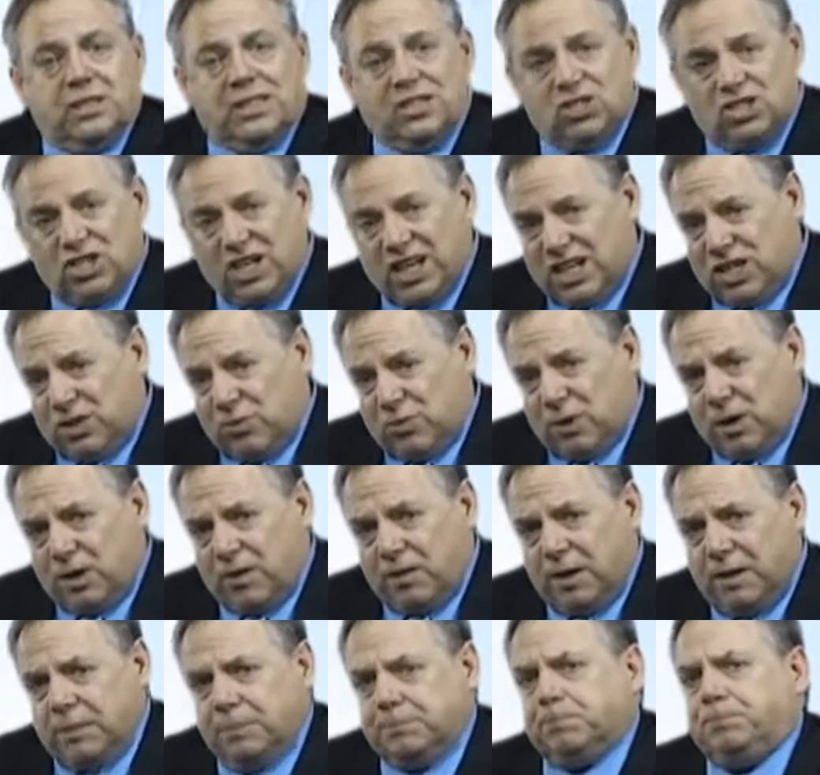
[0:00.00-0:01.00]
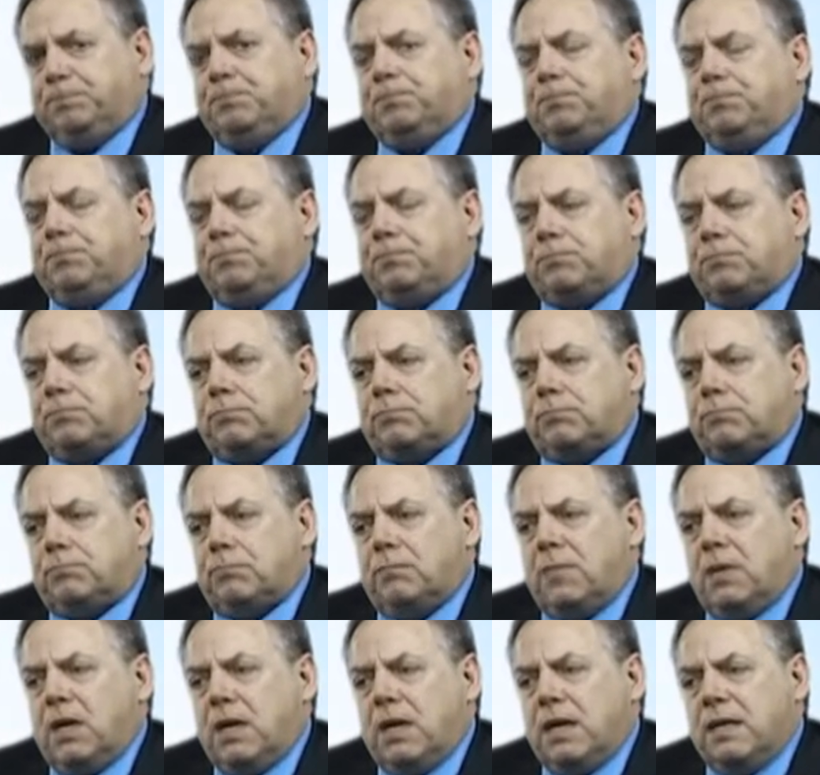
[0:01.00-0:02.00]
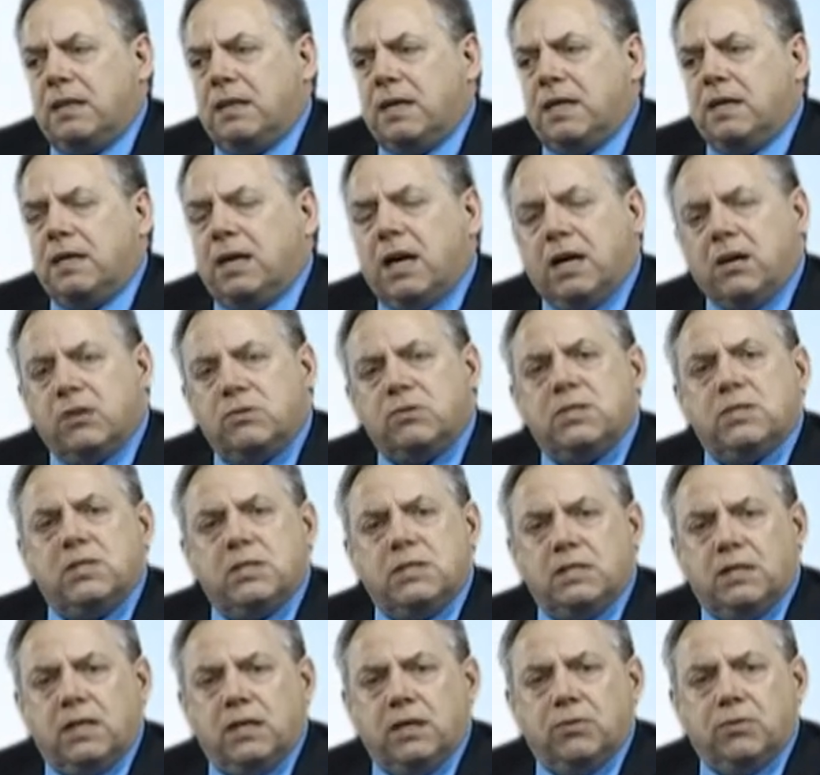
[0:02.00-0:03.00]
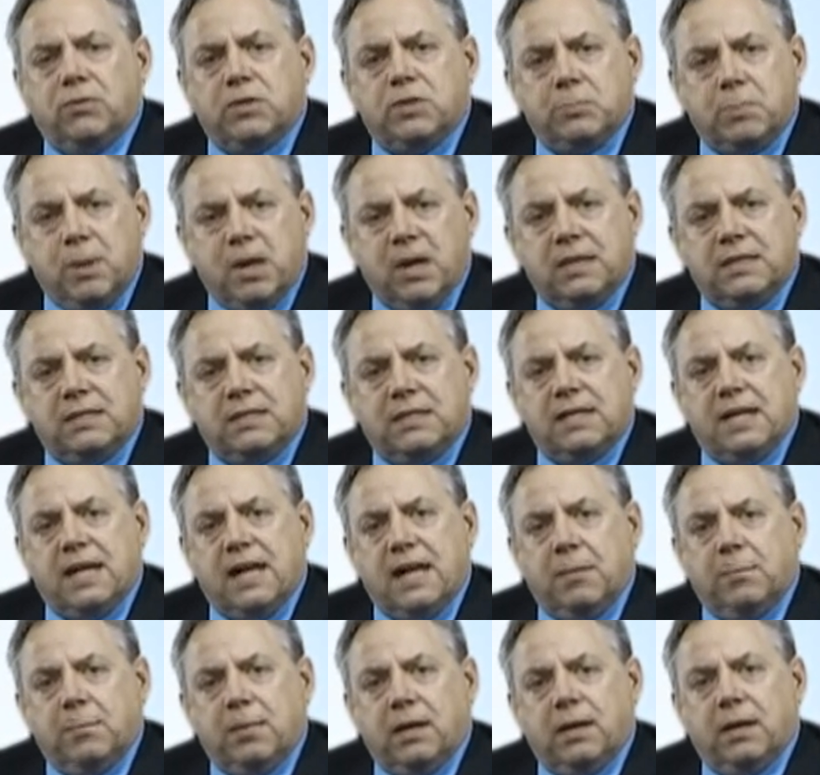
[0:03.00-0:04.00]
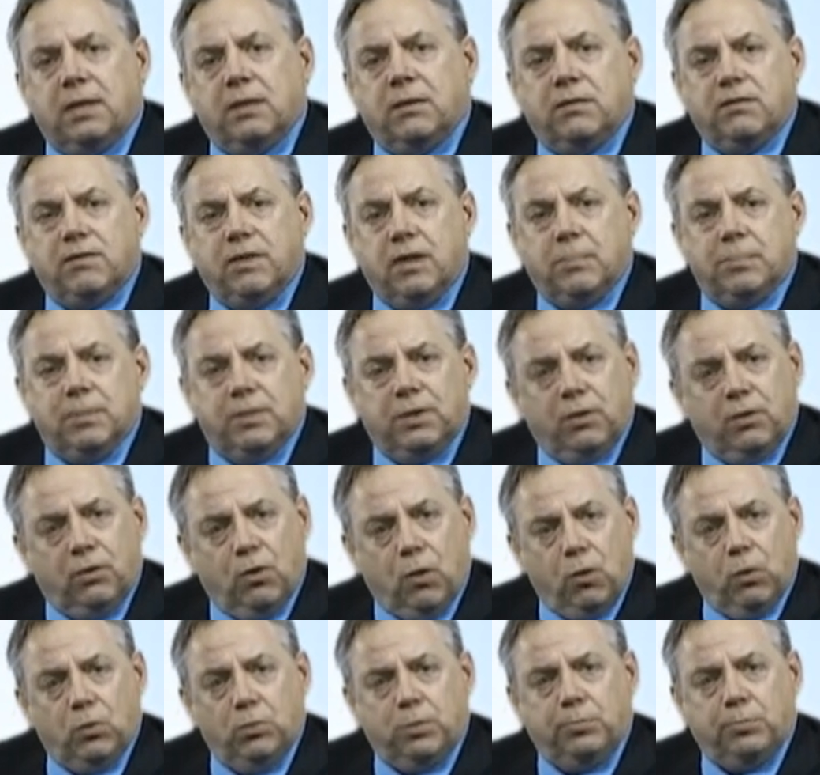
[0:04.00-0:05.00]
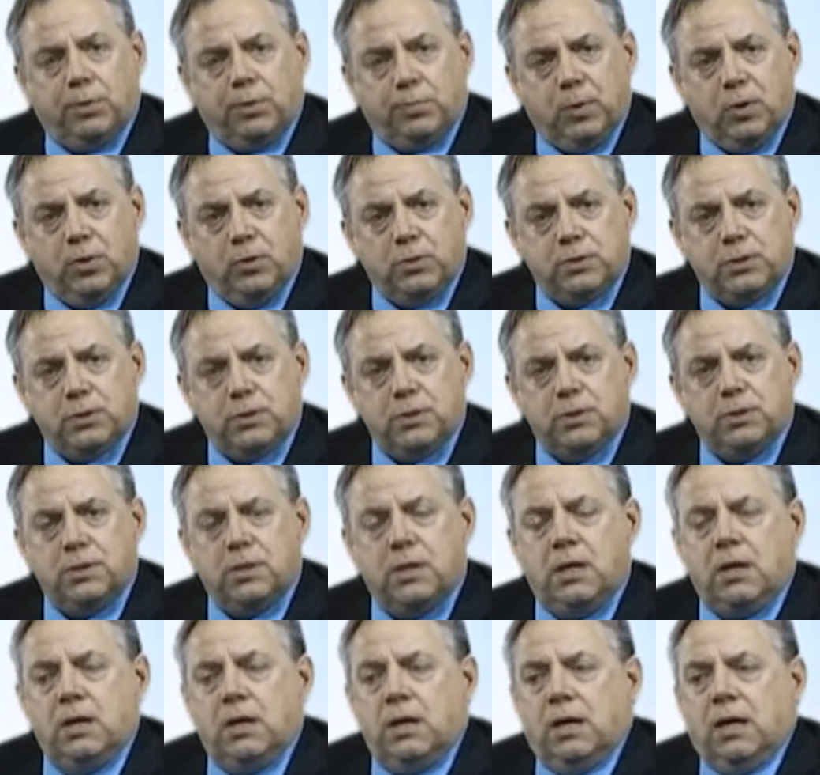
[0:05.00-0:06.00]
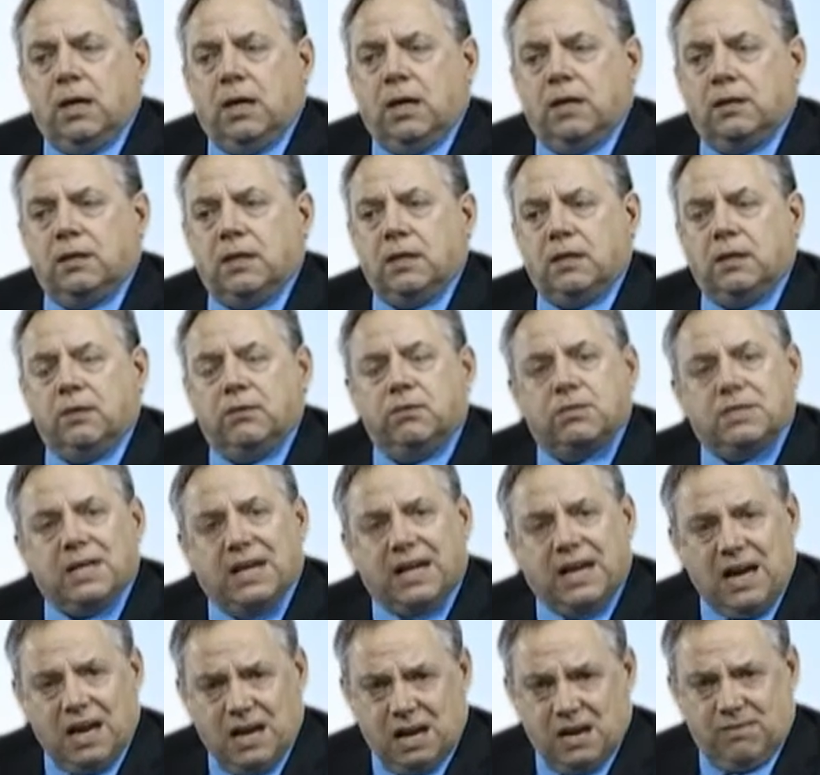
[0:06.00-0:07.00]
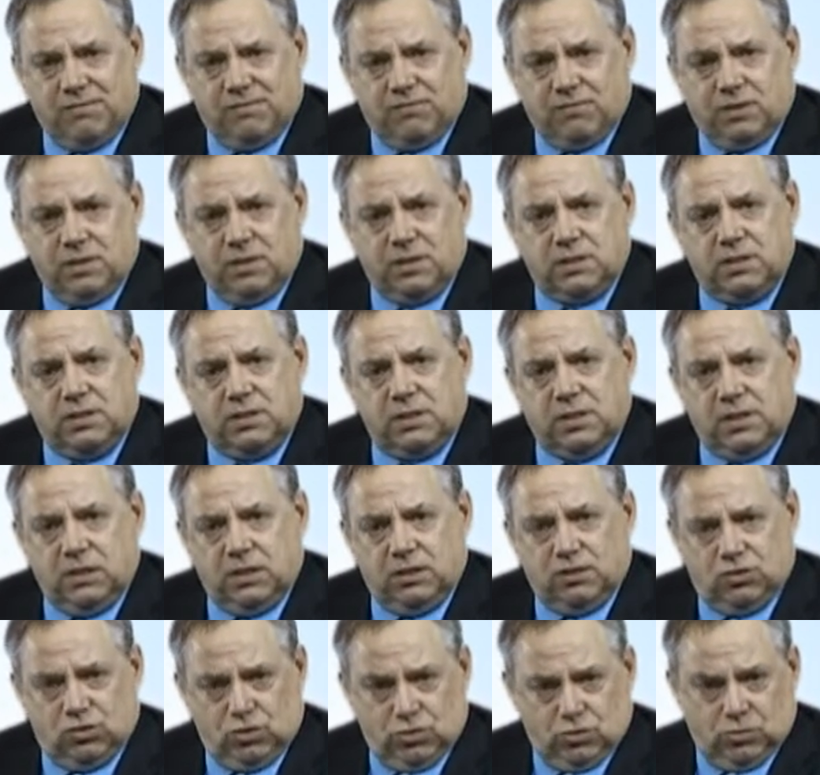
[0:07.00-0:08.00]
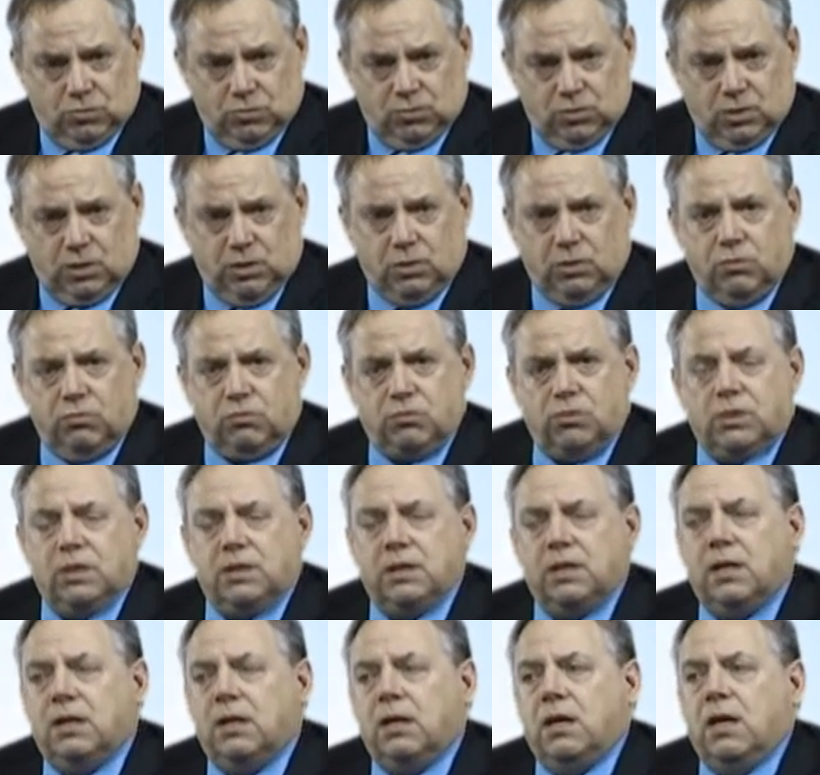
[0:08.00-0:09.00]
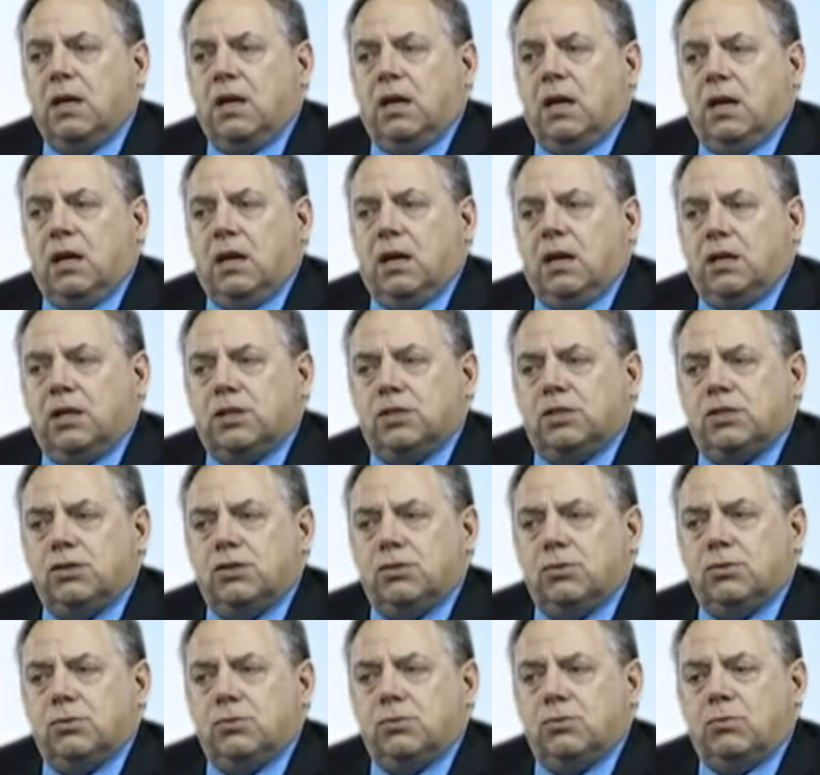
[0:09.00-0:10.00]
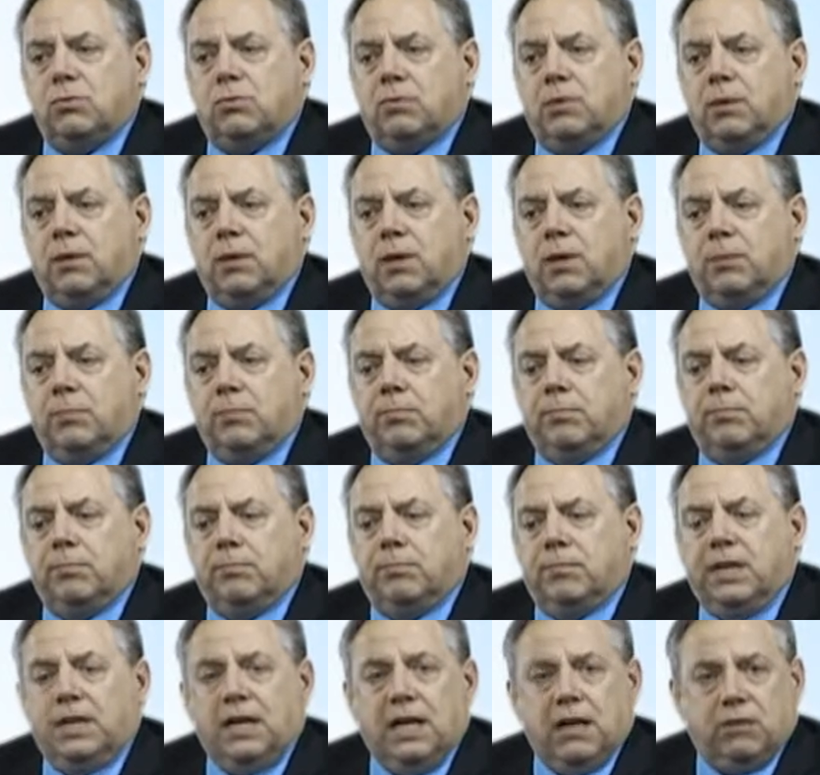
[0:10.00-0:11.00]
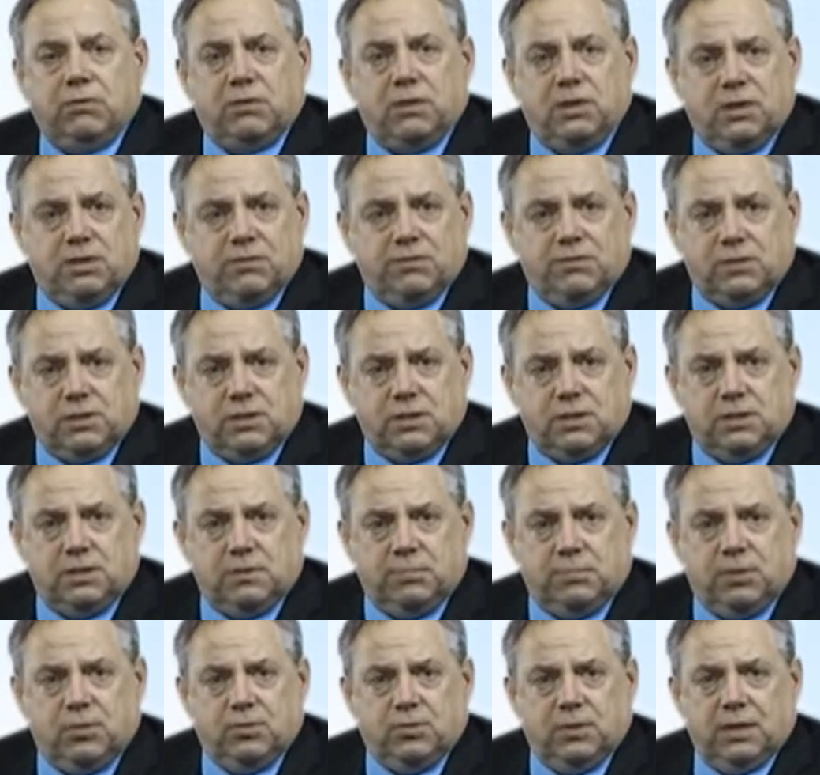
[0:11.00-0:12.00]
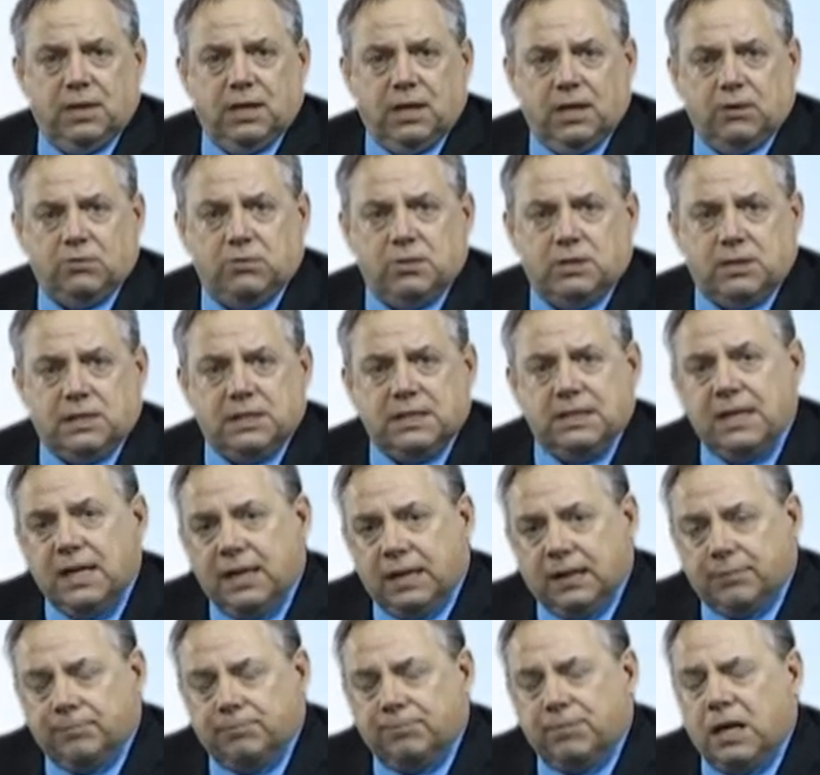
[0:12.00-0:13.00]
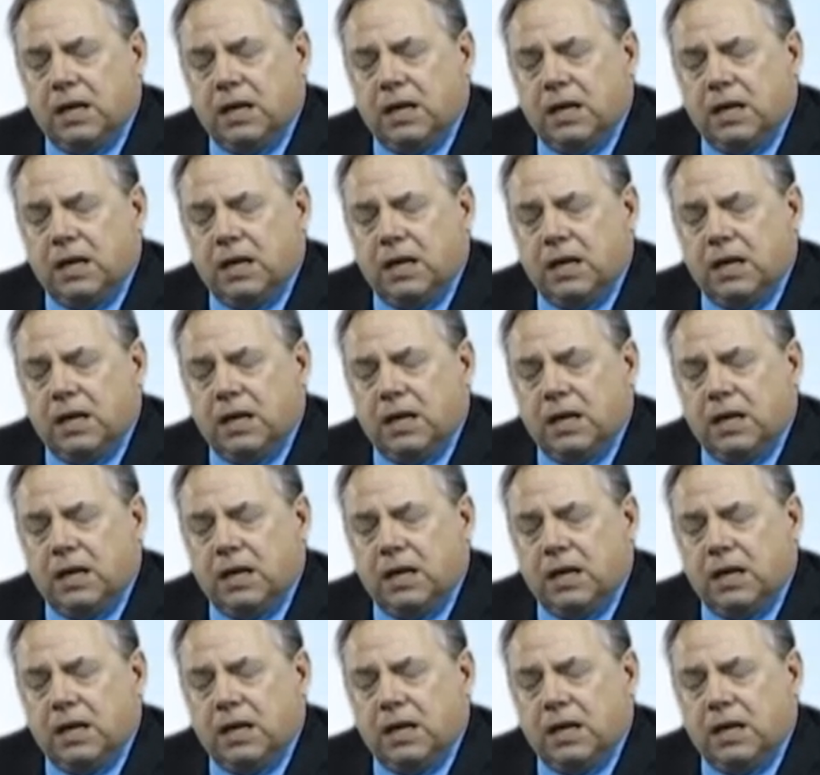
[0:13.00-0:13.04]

in January, and then the House and the Senate respond to that by developing their own proposals, and then there's a conference in June, usually, to meet out the differences between the House and the Senate.